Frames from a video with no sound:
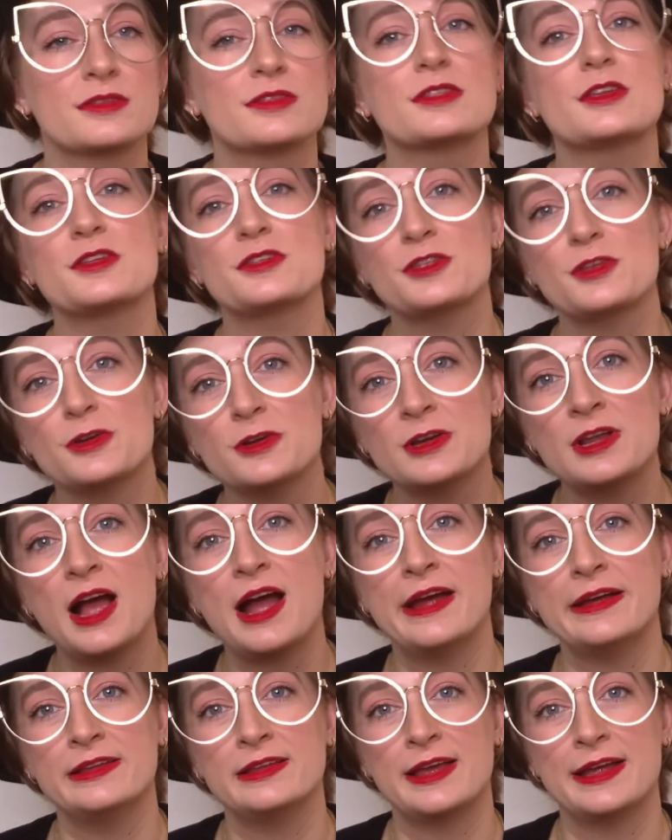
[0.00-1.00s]
The third
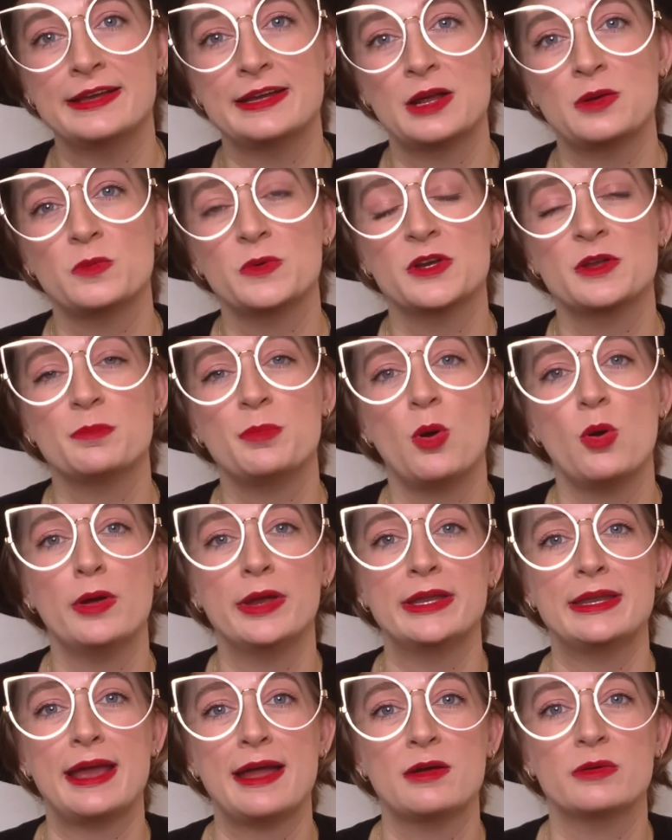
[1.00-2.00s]
highlight I want to
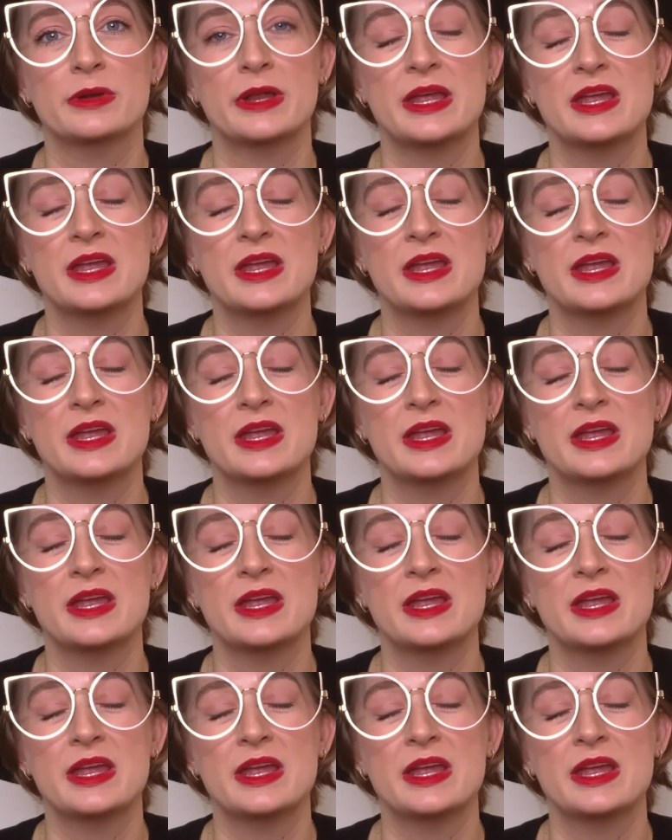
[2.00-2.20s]
point out